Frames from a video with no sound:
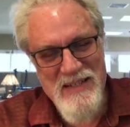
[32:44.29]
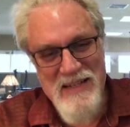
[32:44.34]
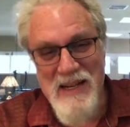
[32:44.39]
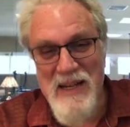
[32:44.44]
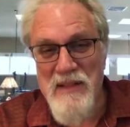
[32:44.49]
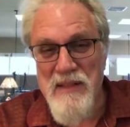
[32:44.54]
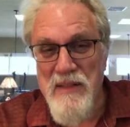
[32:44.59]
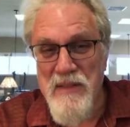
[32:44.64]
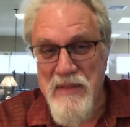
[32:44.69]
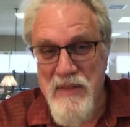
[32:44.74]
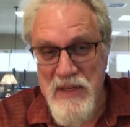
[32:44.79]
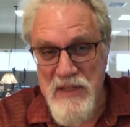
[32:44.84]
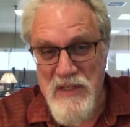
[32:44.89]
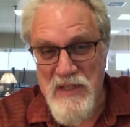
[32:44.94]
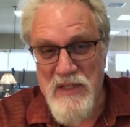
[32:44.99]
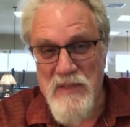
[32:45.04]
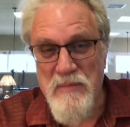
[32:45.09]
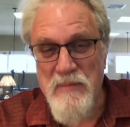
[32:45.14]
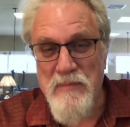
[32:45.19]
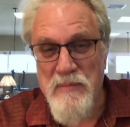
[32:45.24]
And
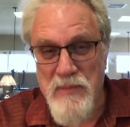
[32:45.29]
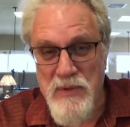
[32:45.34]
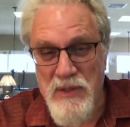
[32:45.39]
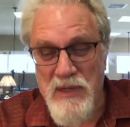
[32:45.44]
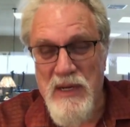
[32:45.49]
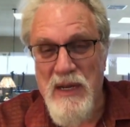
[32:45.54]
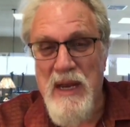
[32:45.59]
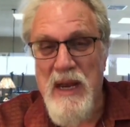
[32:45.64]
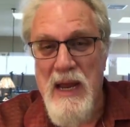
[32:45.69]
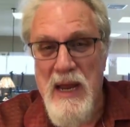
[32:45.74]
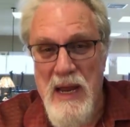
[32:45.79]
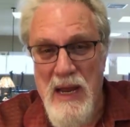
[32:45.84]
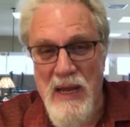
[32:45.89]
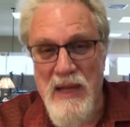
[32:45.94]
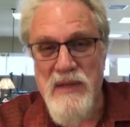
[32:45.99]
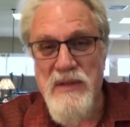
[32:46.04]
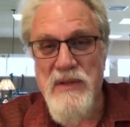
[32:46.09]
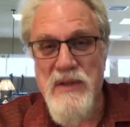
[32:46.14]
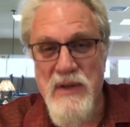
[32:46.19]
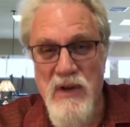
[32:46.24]
this book
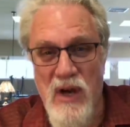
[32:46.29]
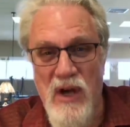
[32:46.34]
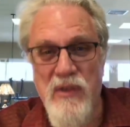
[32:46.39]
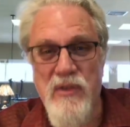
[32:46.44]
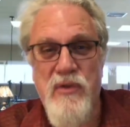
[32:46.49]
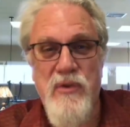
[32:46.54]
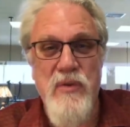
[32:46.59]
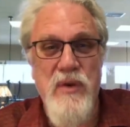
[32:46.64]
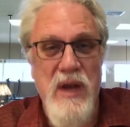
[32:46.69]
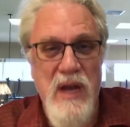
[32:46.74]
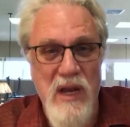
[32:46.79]
has gone through